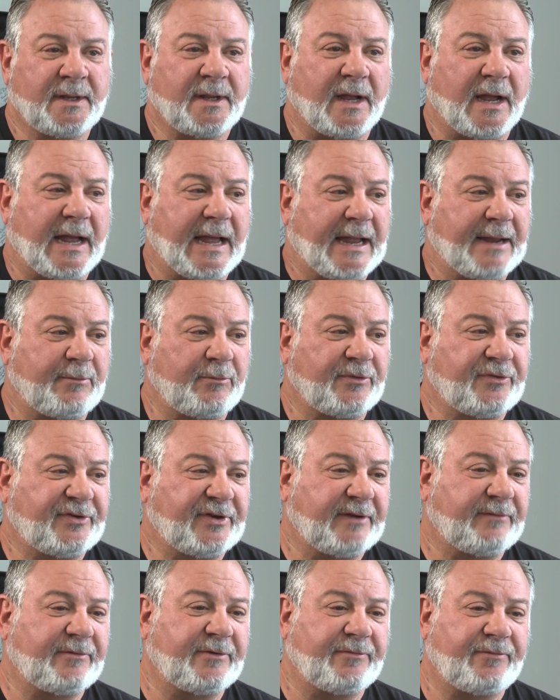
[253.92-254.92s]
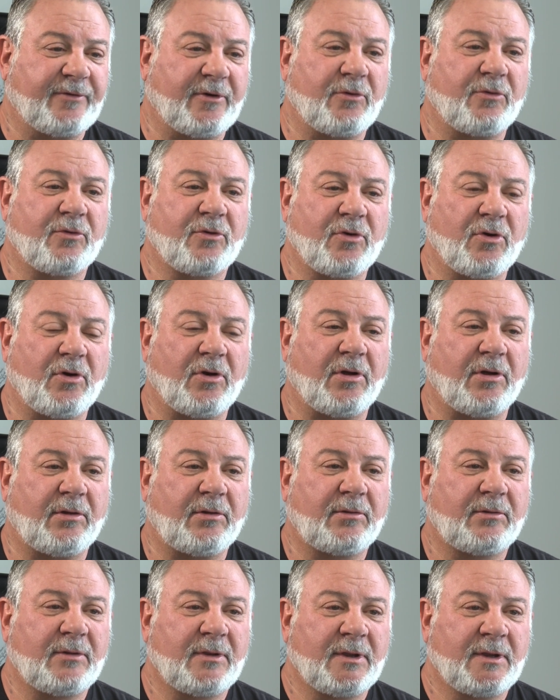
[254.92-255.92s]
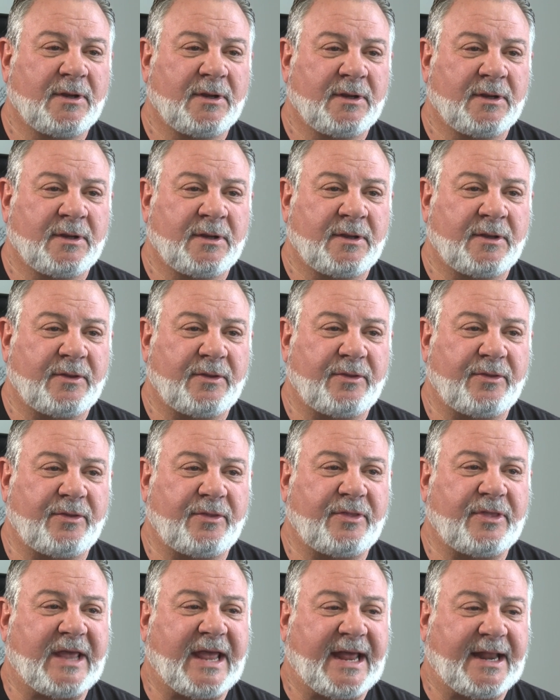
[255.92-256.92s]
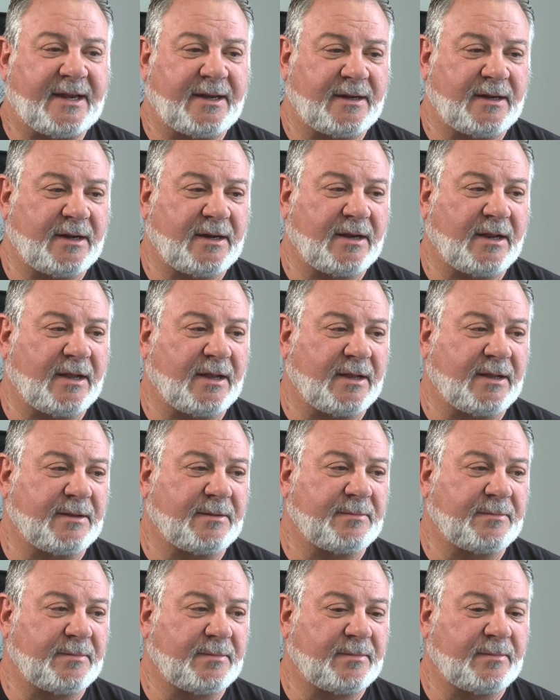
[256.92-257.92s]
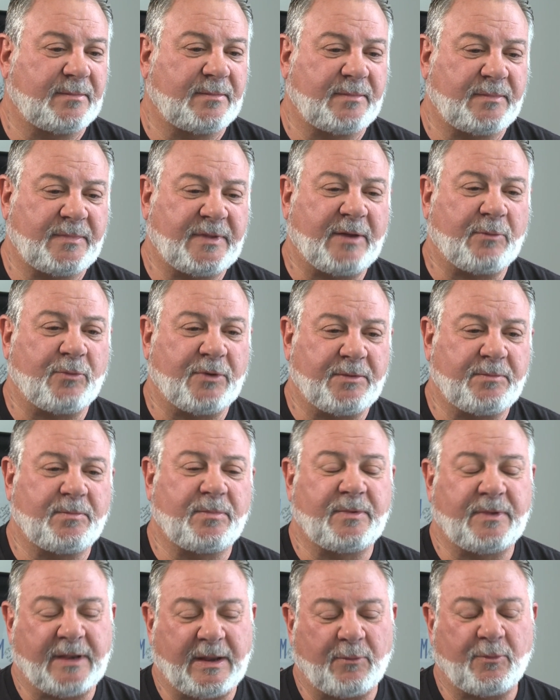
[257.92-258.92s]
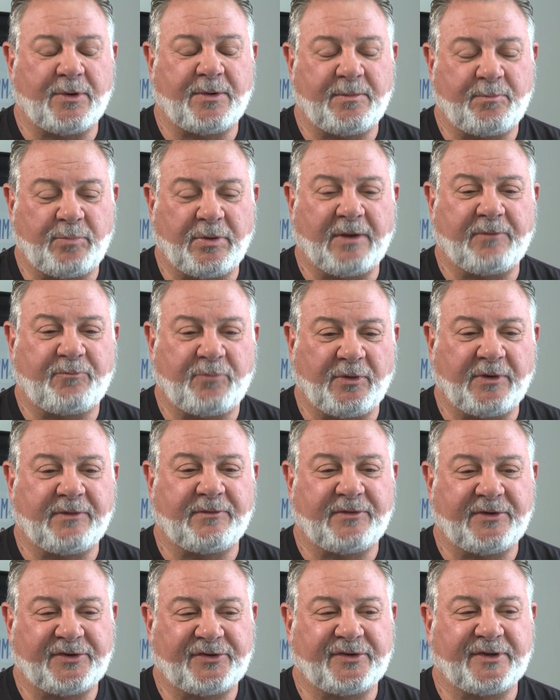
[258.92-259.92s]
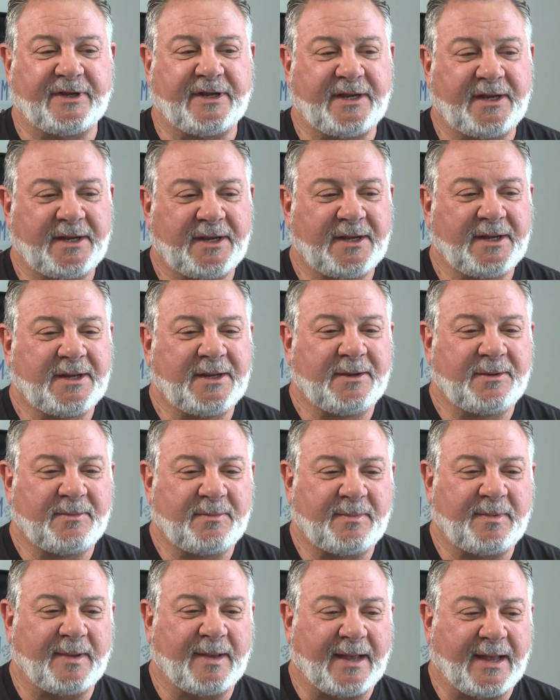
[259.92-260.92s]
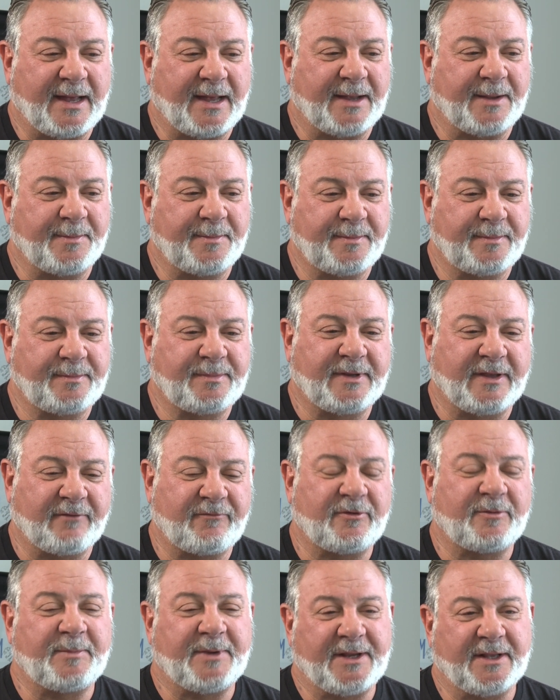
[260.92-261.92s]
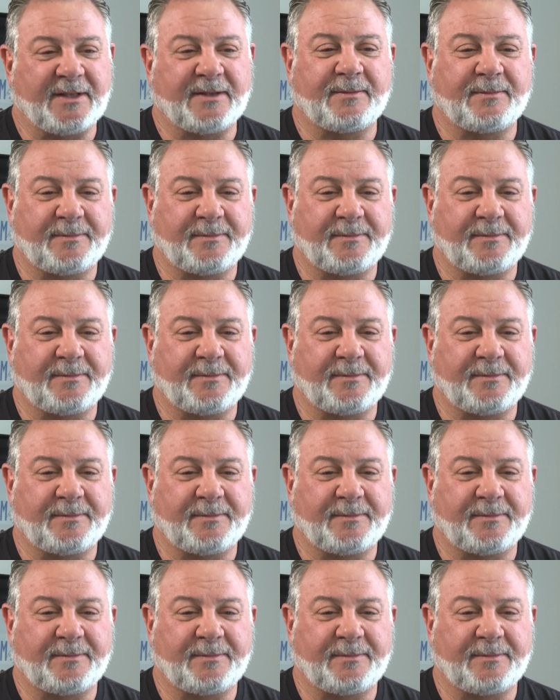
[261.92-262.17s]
I received a phone call that would previously given me